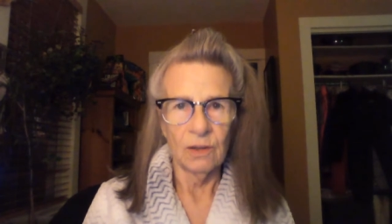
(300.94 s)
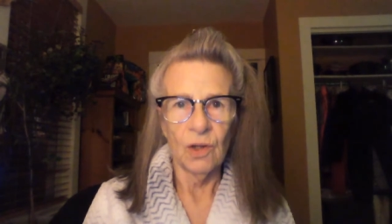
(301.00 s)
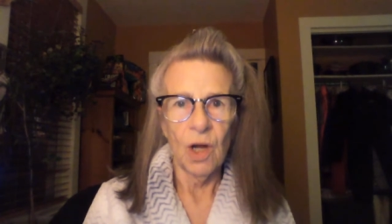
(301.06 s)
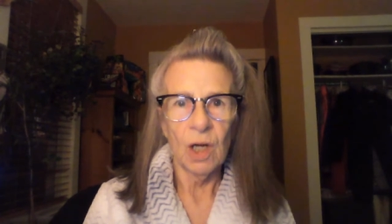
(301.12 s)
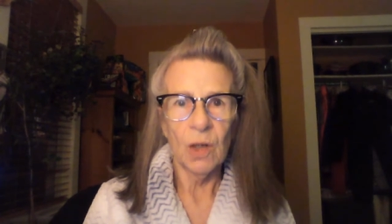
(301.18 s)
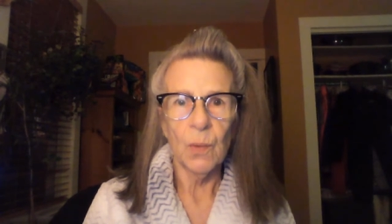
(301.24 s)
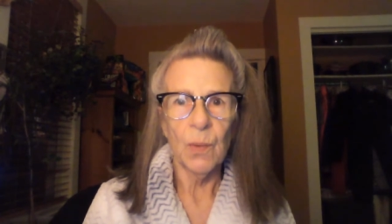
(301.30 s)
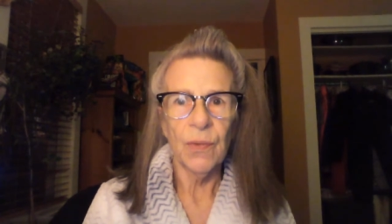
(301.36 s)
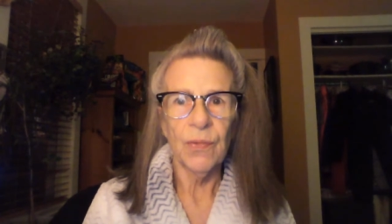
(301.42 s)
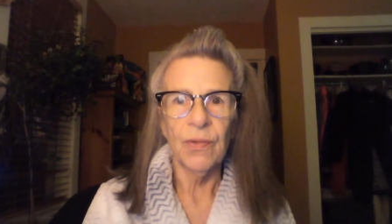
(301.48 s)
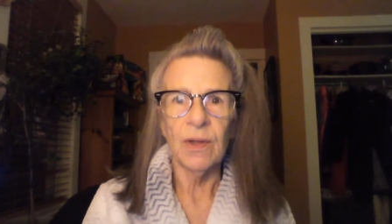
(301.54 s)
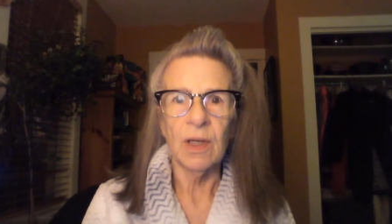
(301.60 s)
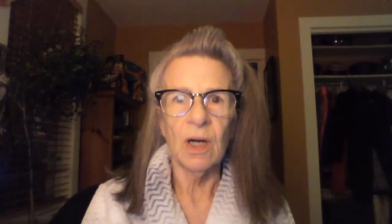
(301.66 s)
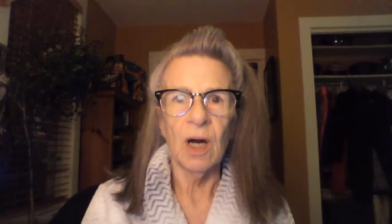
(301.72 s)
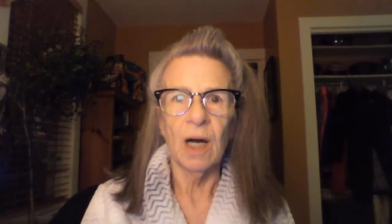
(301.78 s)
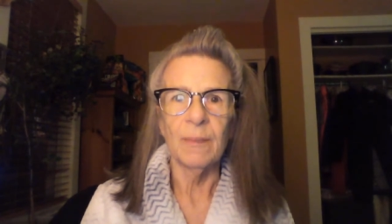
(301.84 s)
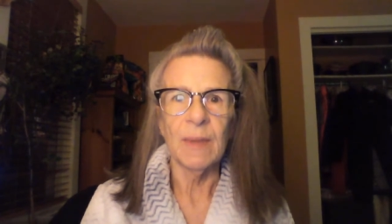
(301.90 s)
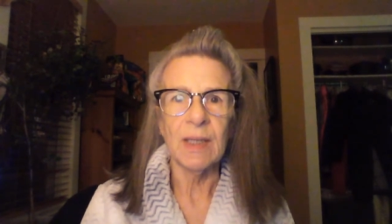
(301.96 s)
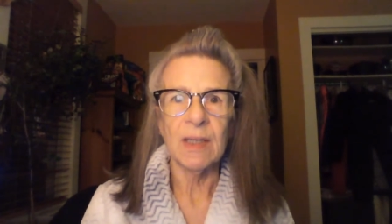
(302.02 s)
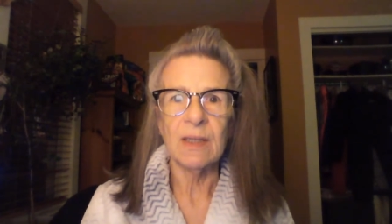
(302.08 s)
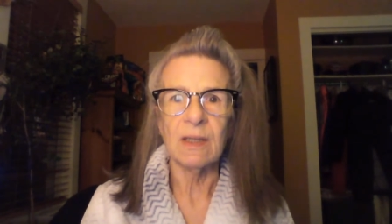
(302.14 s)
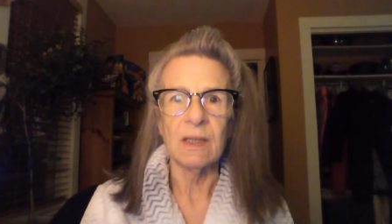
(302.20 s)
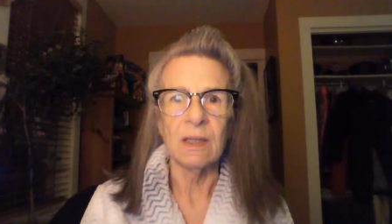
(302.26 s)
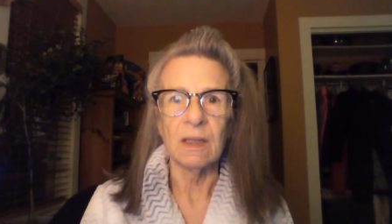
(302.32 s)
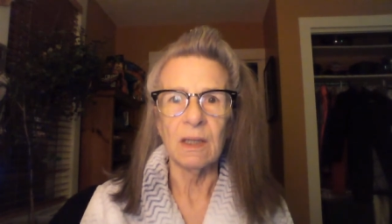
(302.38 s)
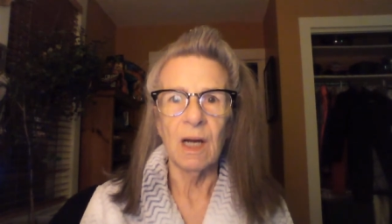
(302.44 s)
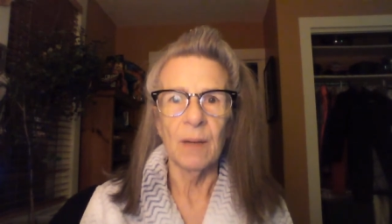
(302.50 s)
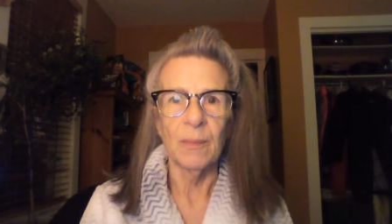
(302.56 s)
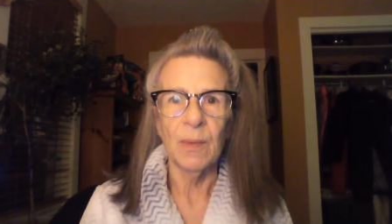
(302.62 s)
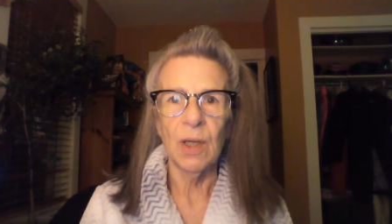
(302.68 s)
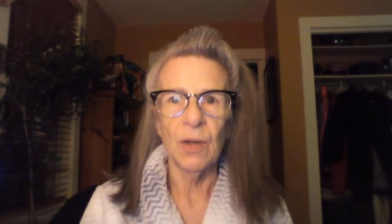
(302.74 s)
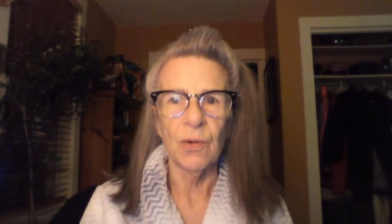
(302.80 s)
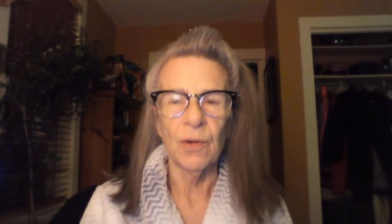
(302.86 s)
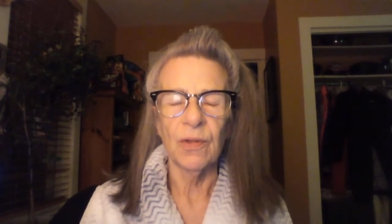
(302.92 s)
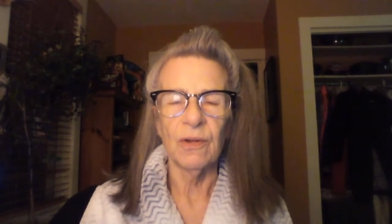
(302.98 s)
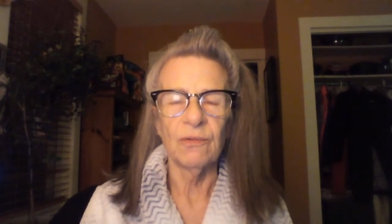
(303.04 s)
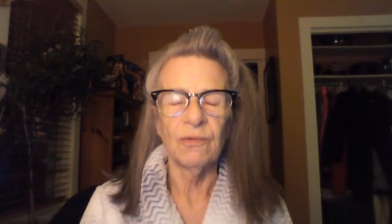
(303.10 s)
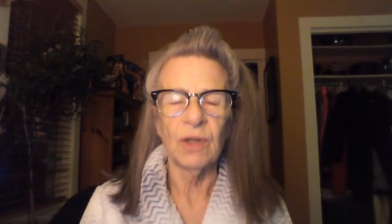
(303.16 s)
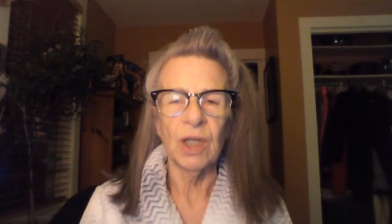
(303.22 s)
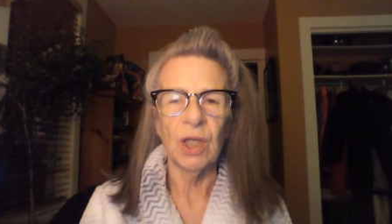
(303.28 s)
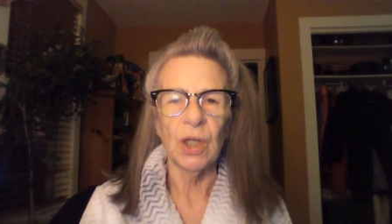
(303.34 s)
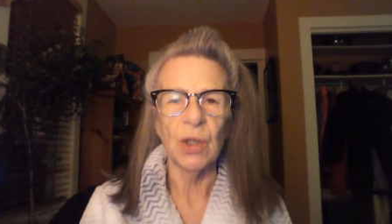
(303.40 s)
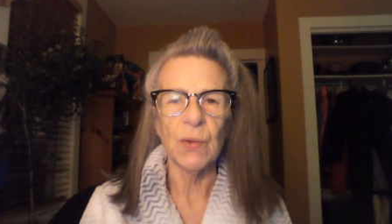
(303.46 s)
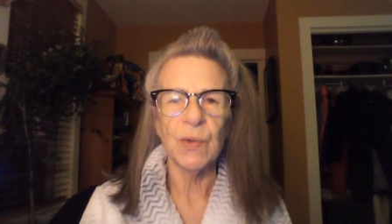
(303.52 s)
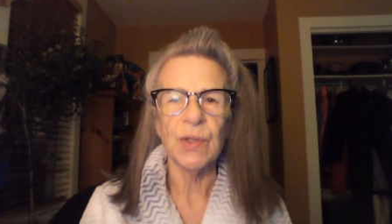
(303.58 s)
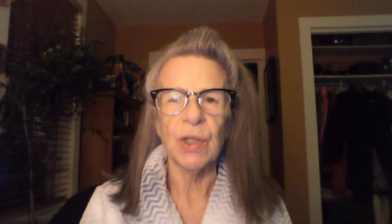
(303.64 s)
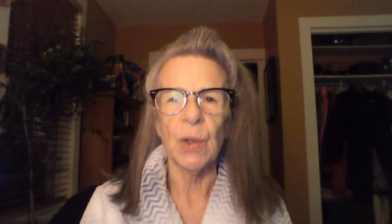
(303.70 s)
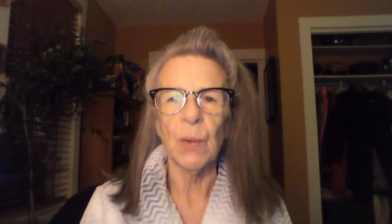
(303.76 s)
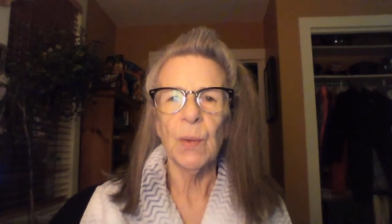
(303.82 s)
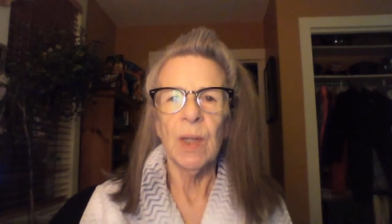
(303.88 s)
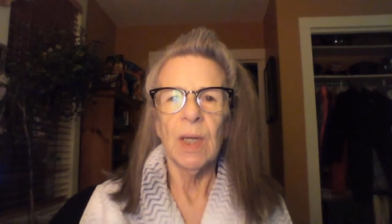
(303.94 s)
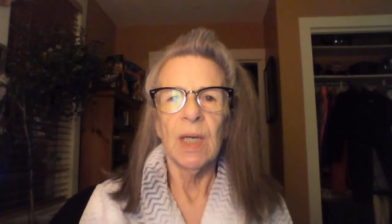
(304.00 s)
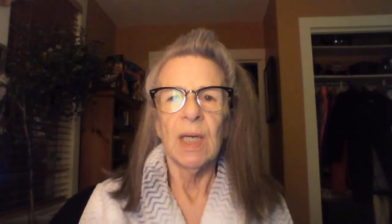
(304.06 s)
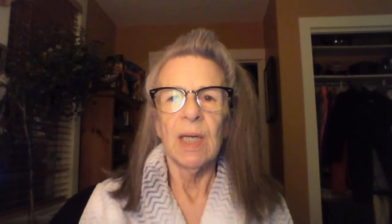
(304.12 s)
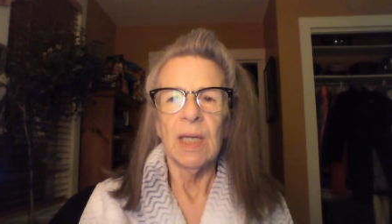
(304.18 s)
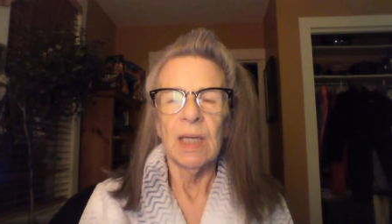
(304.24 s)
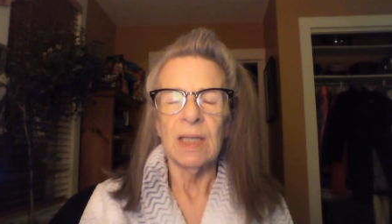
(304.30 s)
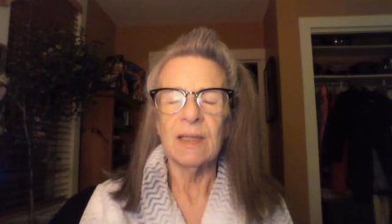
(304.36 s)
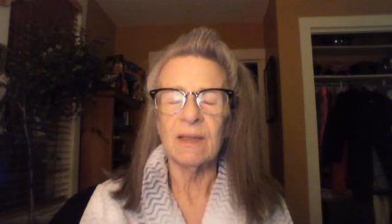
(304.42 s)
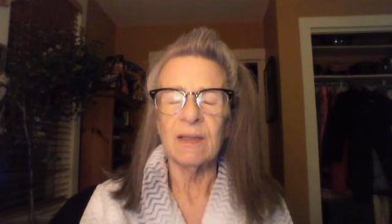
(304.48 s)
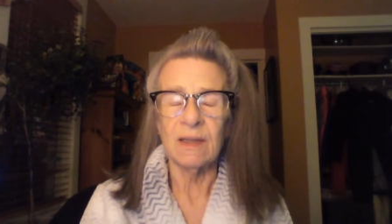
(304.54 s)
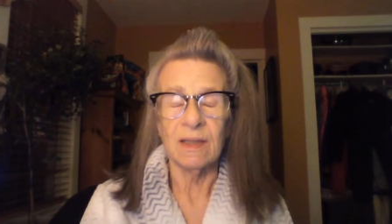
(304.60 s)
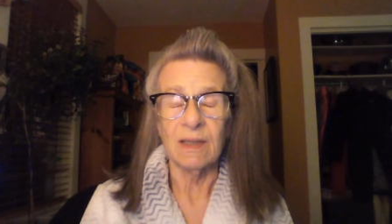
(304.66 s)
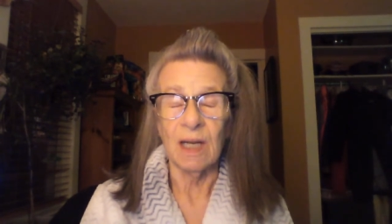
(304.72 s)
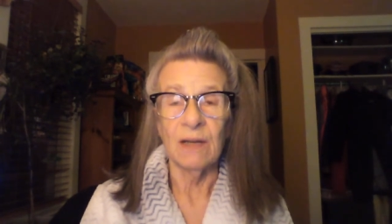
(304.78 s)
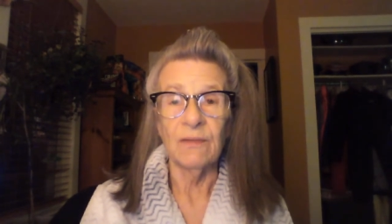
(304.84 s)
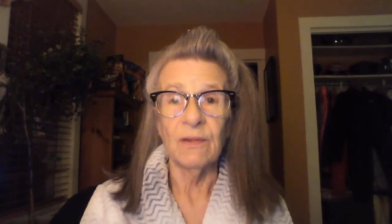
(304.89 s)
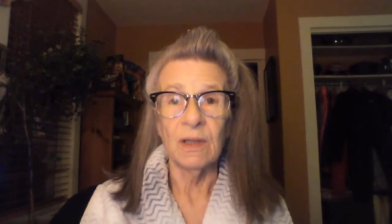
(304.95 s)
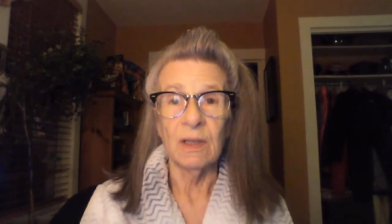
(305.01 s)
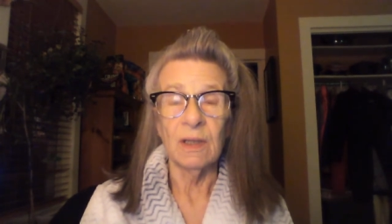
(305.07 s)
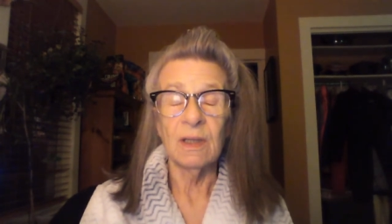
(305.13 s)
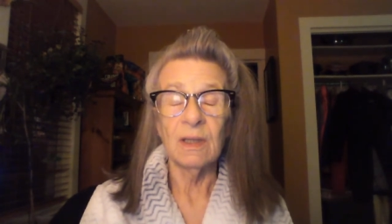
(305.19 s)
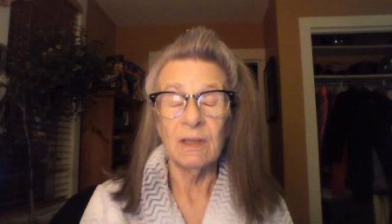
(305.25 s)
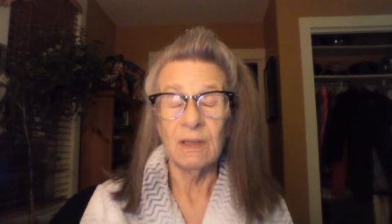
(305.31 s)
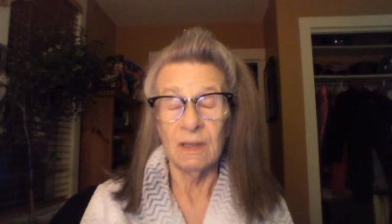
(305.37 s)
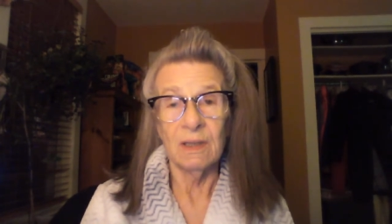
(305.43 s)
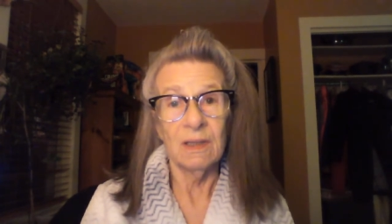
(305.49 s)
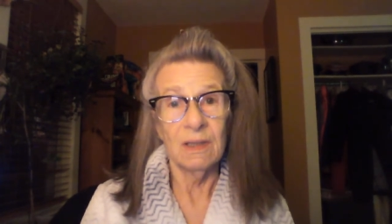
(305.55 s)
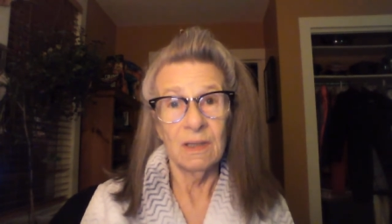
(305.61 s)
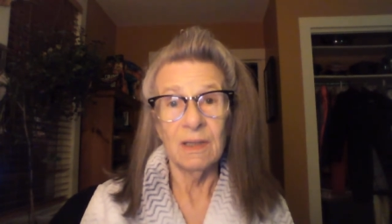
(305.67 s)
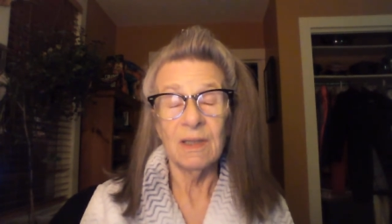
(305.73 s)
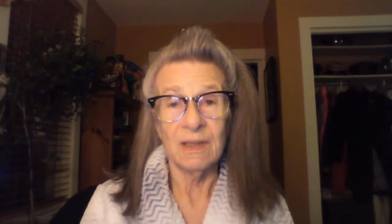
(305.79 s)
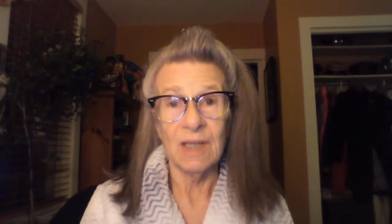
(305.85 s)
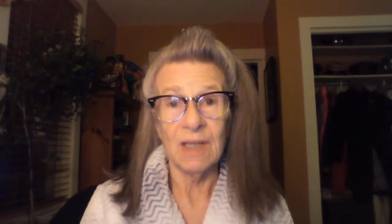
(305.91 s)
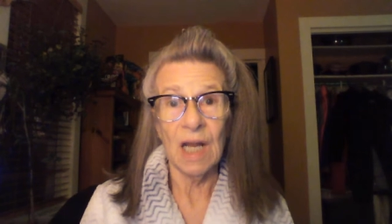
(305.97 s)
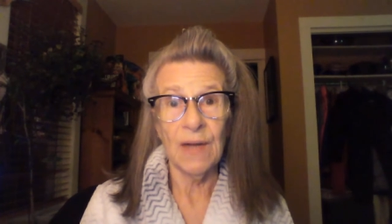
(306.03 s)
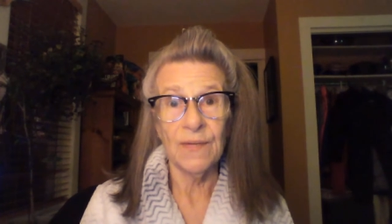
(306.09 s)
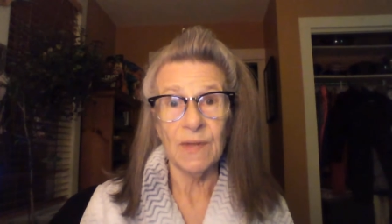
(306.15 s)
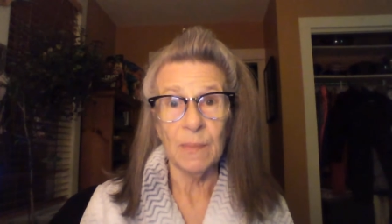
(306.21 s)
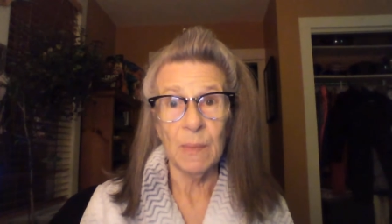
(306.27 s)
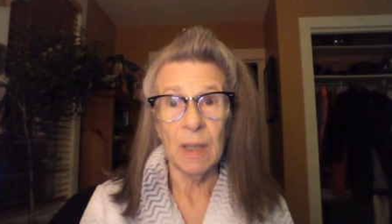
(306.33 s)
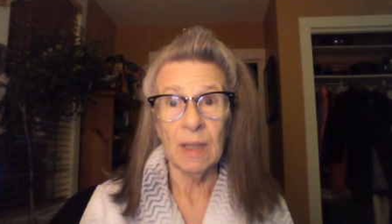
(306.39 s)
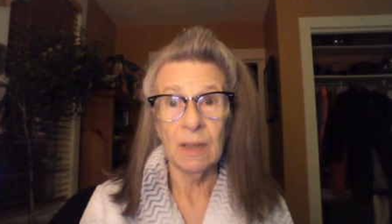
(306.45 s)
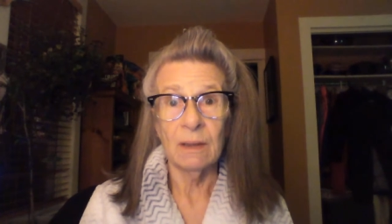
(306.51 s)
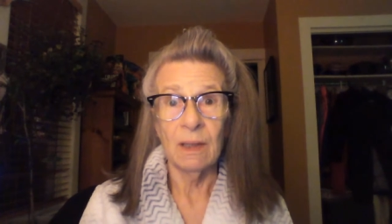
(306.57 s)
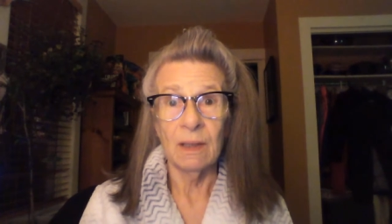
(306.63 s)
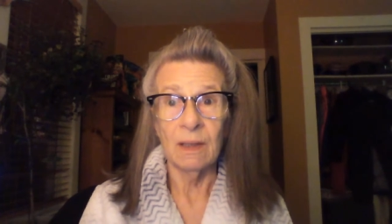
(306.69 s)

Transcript: along with the comments that come here on the video. So it's a saving it it saves me.